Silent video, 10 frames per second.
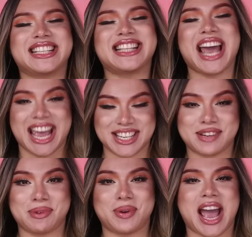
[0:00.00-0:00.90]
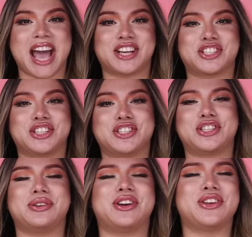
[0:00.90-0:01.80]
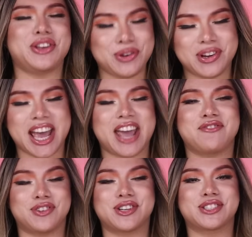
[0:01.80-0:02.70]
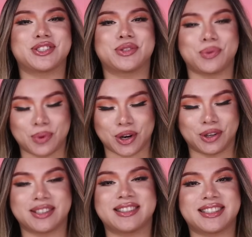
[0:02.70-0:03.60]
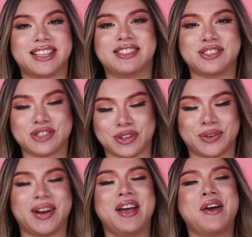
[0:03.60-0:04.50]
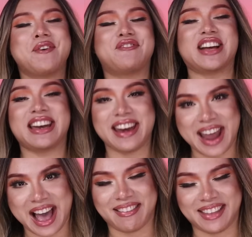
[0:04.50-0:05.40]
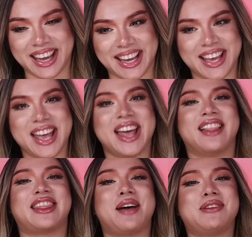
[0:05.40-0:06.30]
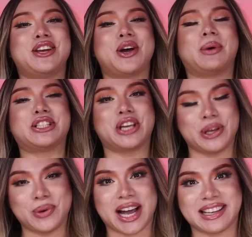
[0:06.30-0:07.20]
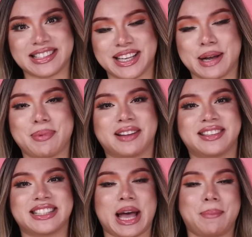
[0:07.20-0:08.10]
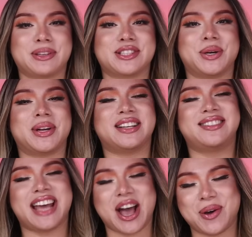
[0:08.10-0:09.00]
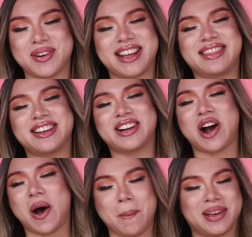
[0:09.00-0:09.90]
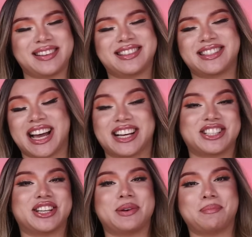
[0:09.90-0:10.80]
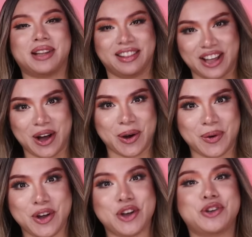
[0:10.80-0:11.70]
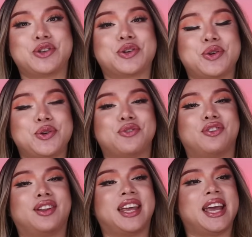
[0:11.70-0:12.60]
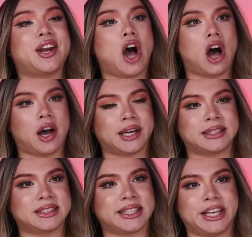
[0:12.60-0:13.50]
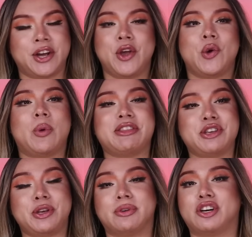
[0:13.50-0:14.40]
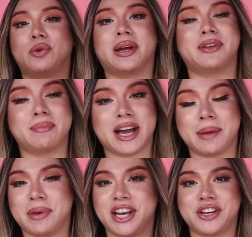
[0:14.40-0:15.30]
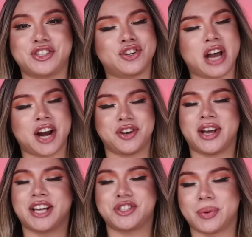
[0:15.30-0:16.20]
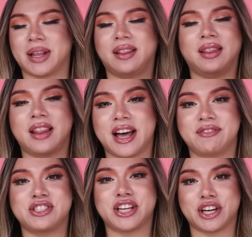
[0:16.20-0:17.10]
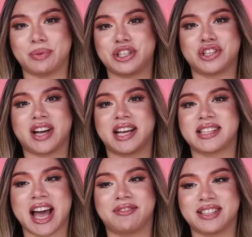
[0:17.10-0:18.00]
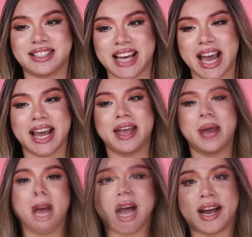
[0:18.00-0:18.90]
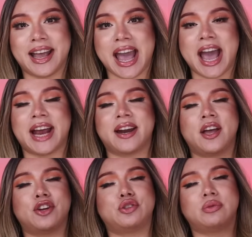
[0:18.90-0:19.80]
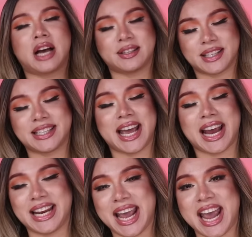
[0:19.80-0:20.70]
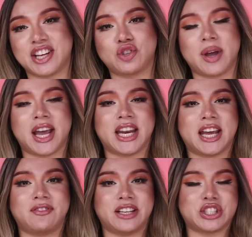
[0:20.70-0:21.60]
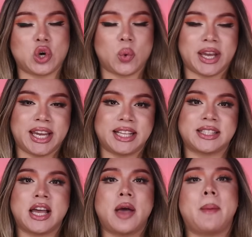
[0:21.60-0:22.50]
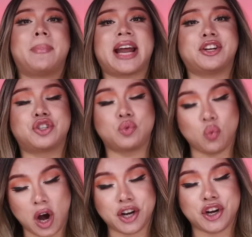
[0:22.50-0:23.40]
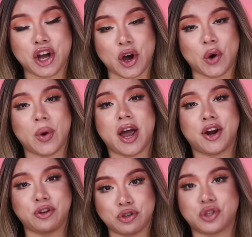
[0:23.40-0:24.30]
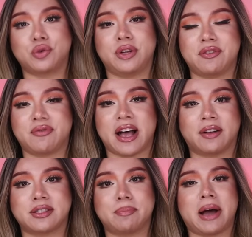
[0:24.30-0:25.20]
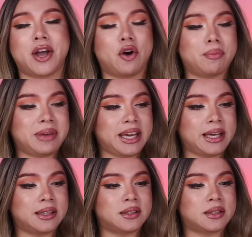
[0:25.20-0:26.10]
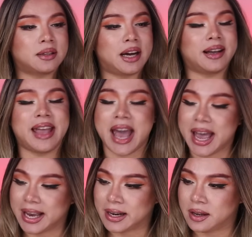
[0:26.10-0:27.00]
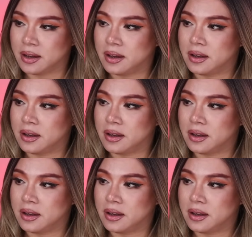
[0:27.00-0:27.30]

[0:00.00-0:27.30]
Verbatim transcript: that is the end of my reaction to UK versus the World season two finale. Let me know what you guys think about this episode down in the comment section below. Truthfully and honestly, whether you agree with my opinions or not, you guys know I love to hear what you guys have to say. Again, do not send any hate to any of these queens, but I want to know how you truly felt. By all means, again,